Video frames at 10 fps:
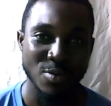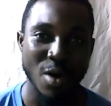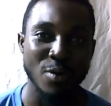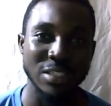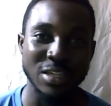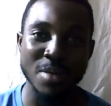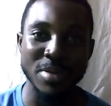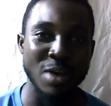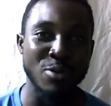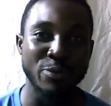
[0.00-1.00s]
What could
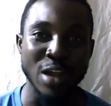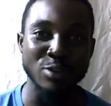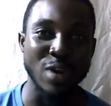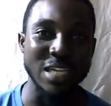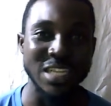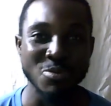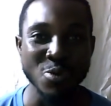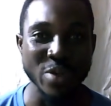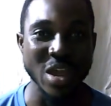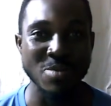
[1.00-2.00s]
I'm an acupun try to
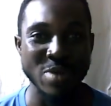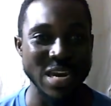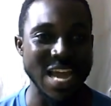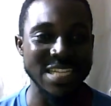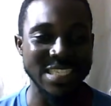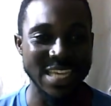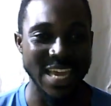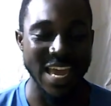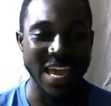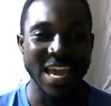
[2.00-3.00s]
remove your money? To
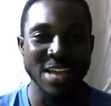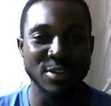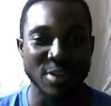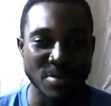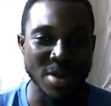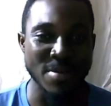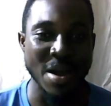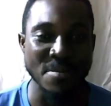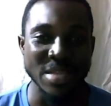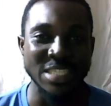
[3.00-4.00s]
the man,
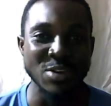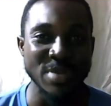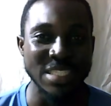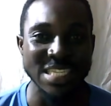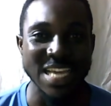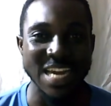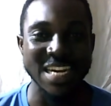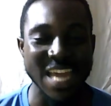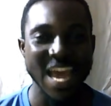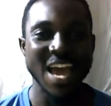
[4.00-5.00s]
my me too, me tea,
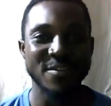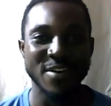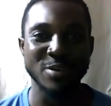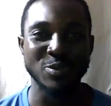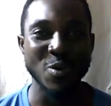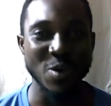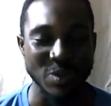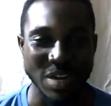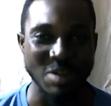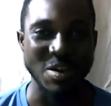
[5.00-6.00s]
and the password
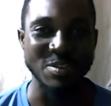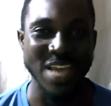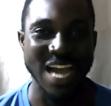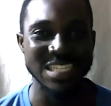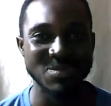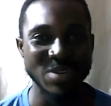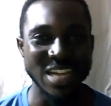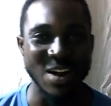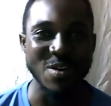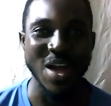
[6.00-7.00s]
was a good answer
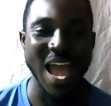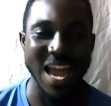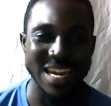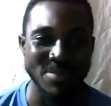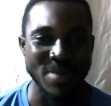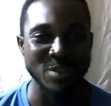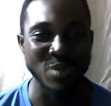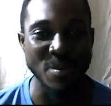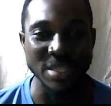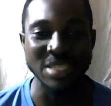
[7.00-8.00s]
when you know I had the
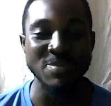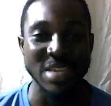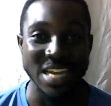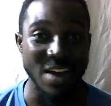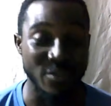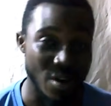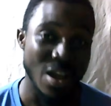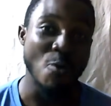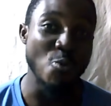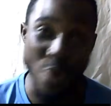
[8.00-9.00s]
password me media for
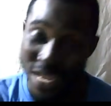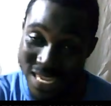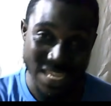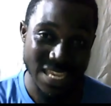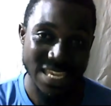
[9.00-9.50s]
we.